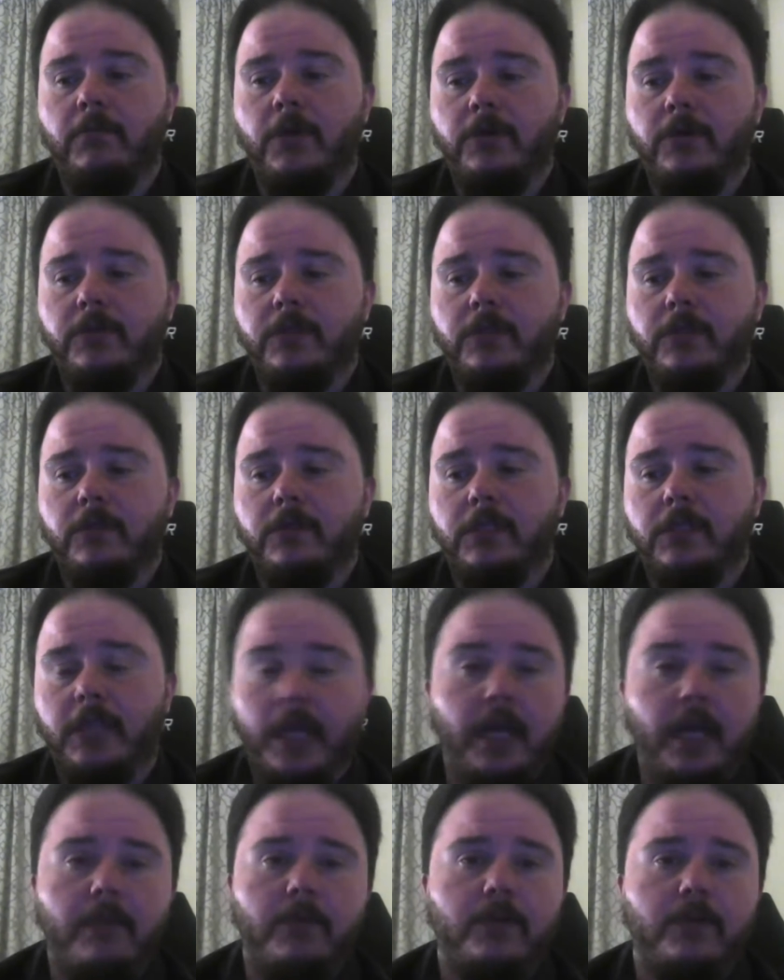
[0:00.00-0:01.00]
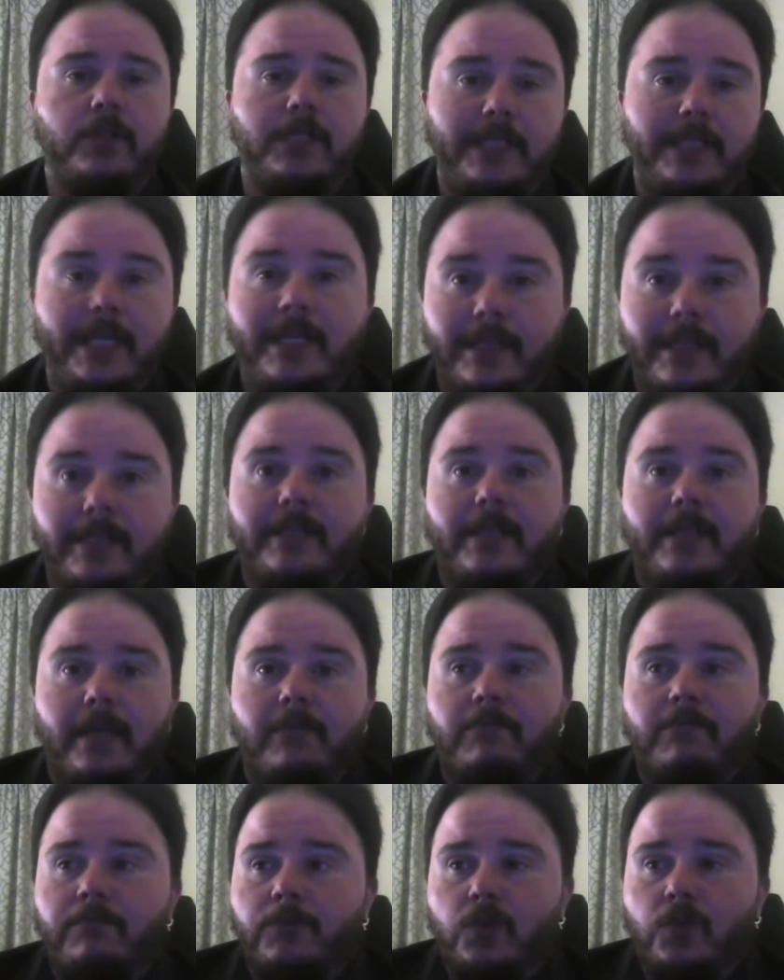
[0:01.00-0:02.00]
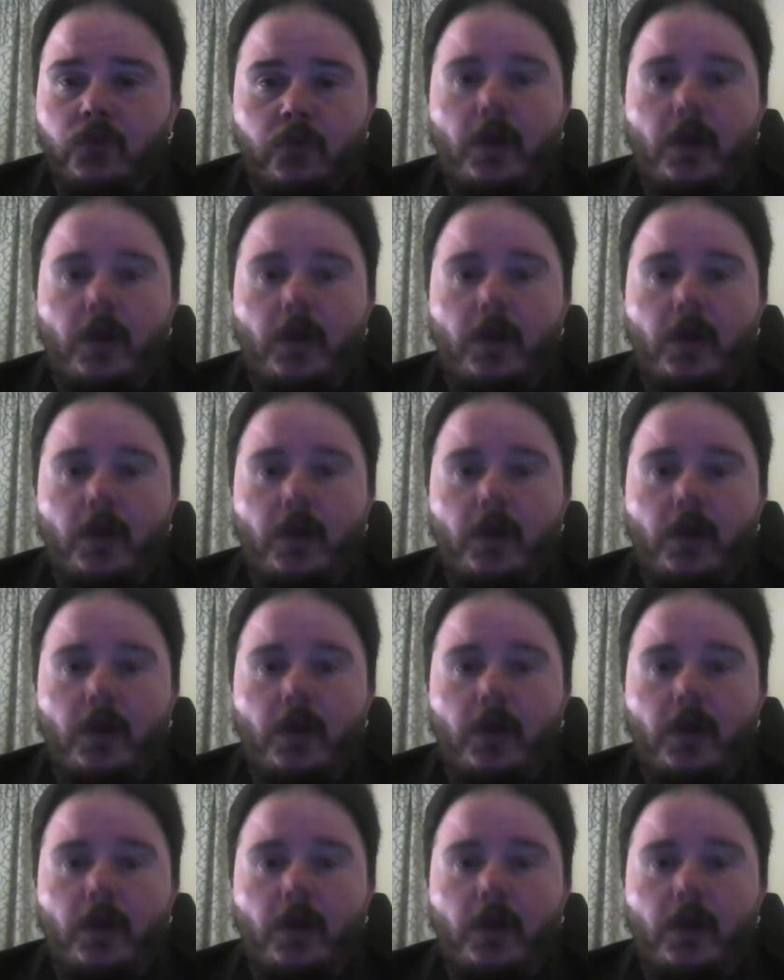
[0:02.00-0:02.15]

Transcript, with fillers: most scammers say the same